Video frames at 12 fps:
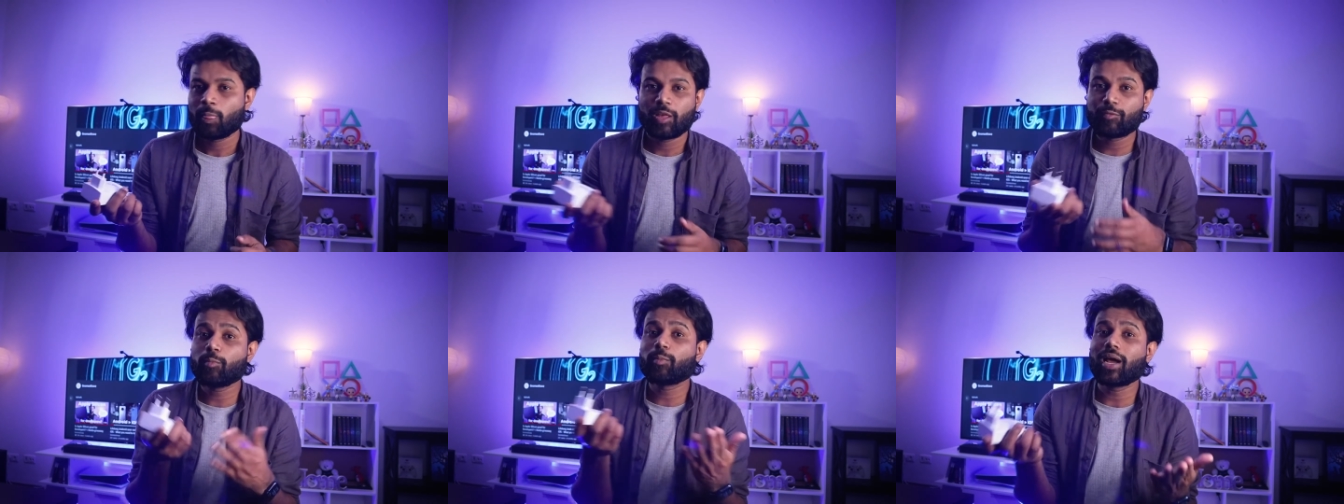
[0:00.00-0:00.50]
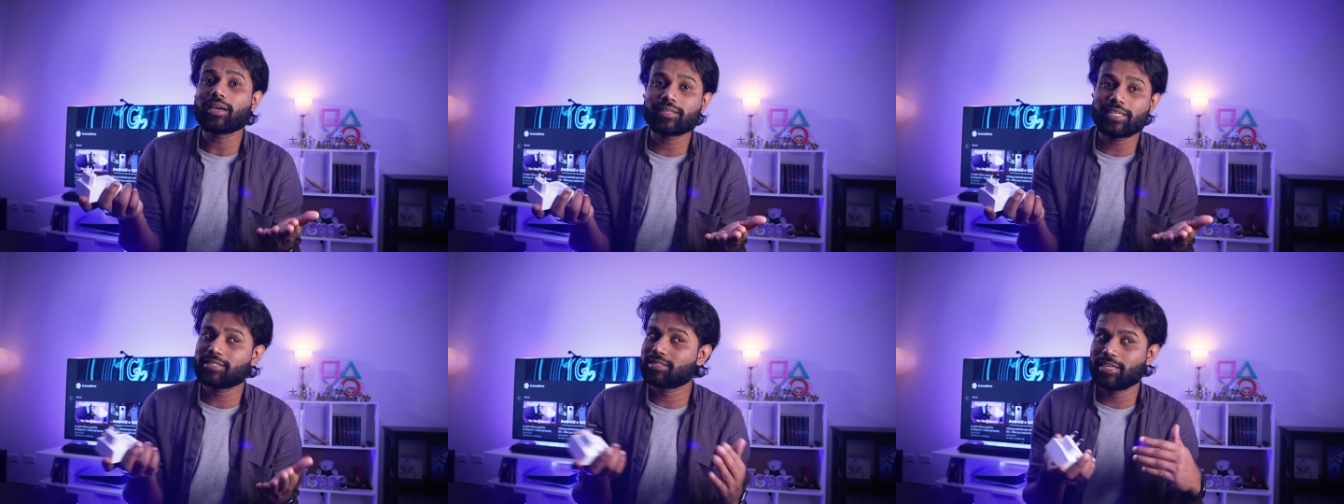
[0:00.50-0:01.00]
if you plug
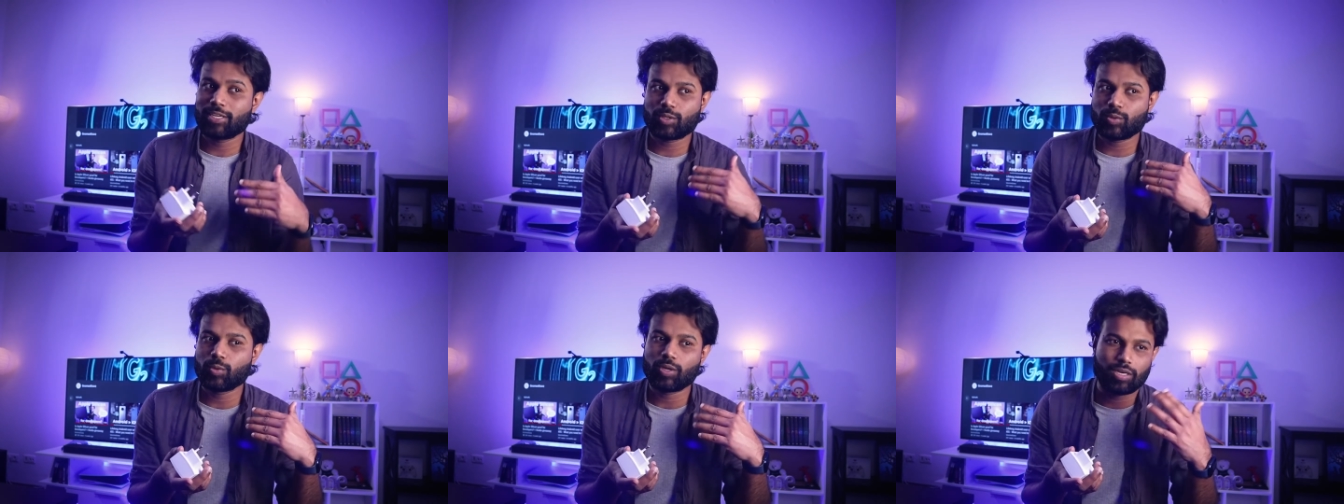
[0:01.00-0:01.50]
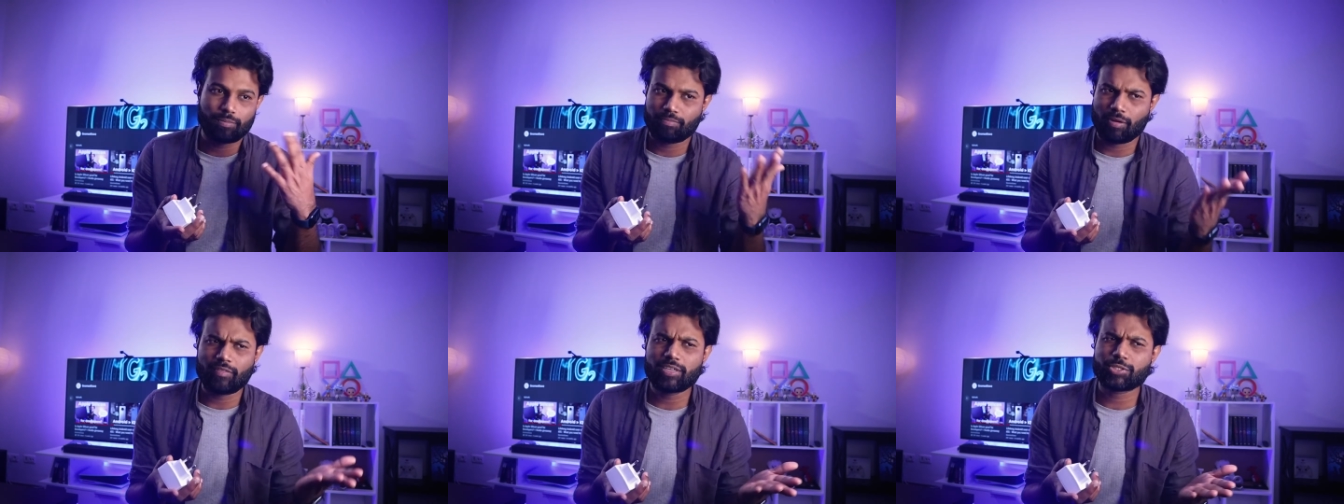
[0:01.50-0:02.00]
this into a
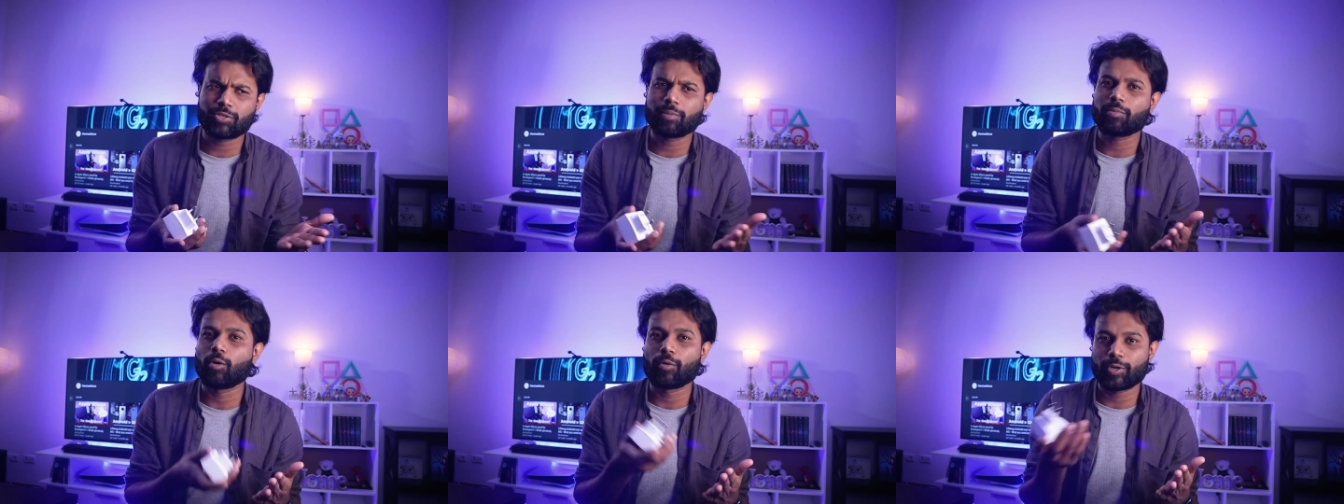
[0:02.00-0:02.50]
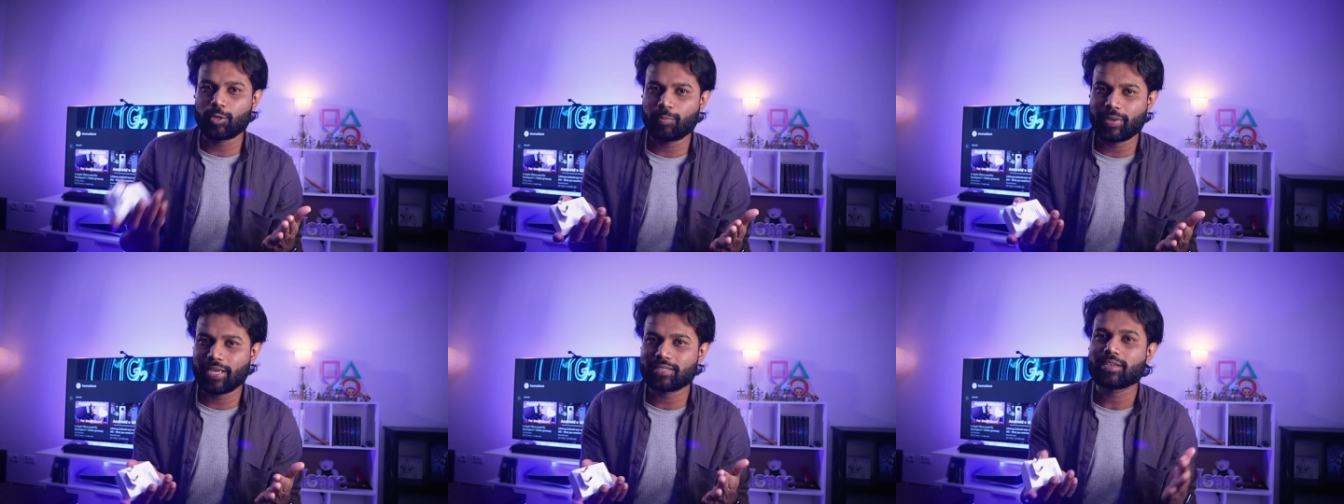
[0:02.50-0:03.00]
power strip or
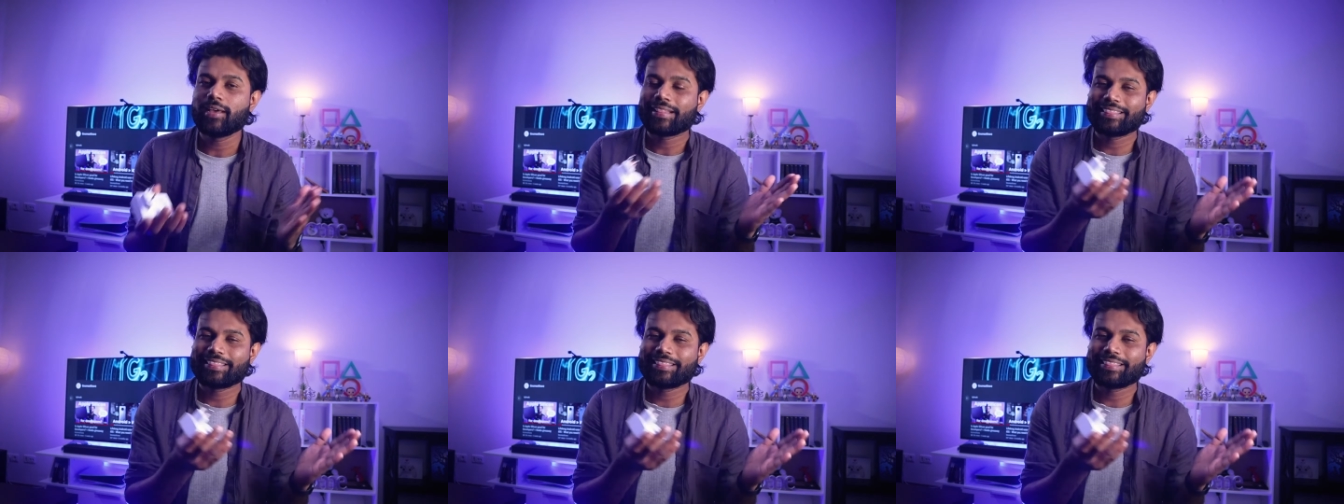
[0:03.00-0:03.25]
UPS,